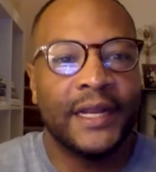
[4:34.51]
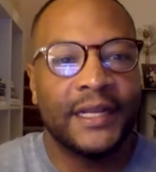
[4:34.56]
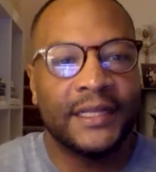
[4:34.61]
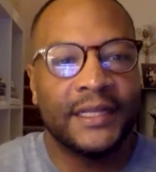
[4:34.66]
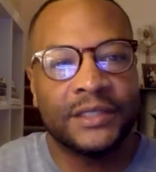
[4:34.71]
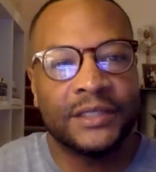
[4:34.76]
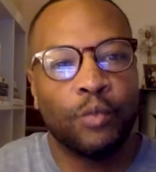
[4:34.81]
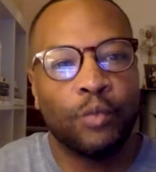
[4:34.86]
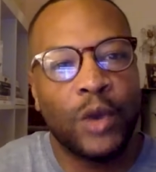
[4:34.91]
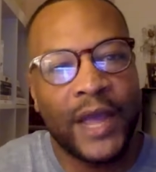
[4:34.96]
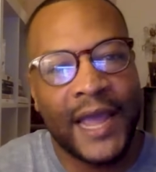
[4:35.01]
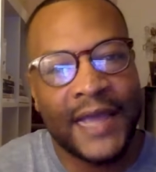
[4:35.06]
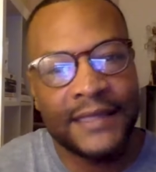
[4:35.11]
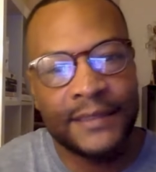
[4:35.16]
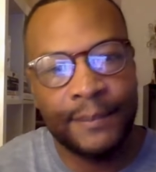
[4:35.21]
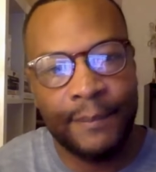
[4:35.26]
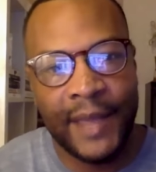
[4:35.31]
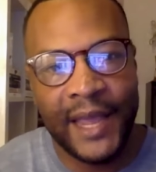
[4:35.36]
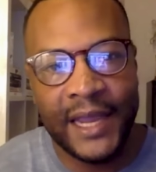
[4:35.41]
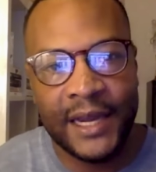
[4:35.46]
This is what
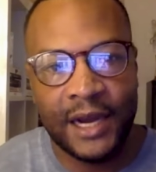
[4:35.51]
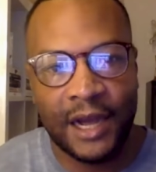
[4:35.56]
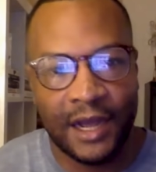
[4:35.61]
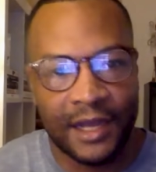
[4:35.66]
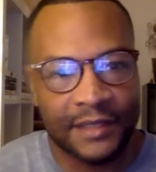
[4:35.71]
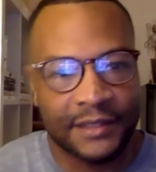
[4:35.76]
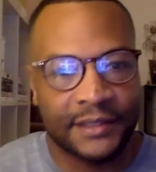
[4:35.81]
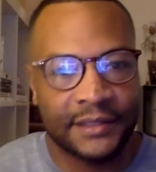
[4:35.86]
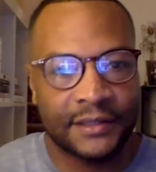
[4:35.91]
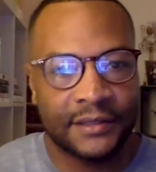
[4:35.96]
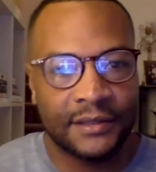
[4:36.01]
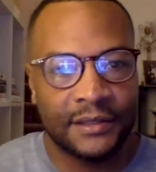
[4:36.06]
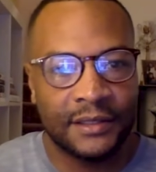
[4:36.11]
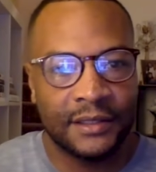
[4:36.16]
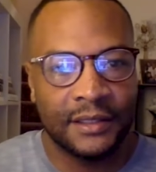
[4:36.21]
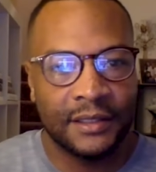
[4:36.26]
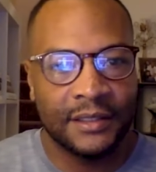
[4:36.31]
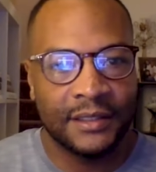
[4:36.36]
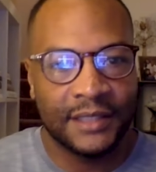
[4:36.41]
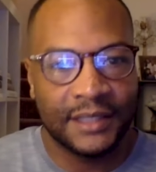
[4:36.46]
has made us.
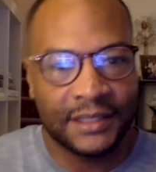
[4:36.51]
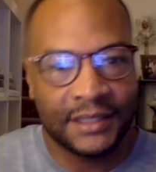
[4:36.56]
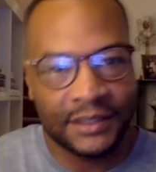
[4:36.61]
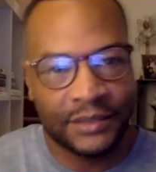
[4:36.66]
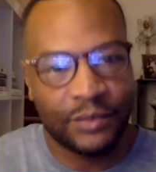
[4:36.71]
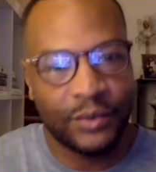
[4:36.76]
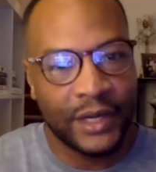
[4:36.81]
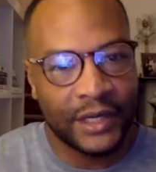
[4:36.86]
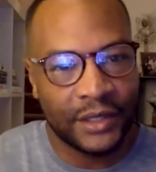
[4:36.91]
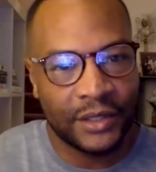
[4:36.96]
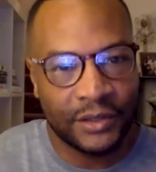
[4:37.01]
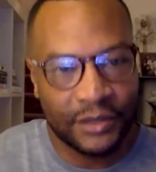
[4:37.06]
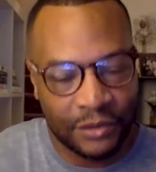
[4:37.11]
This is what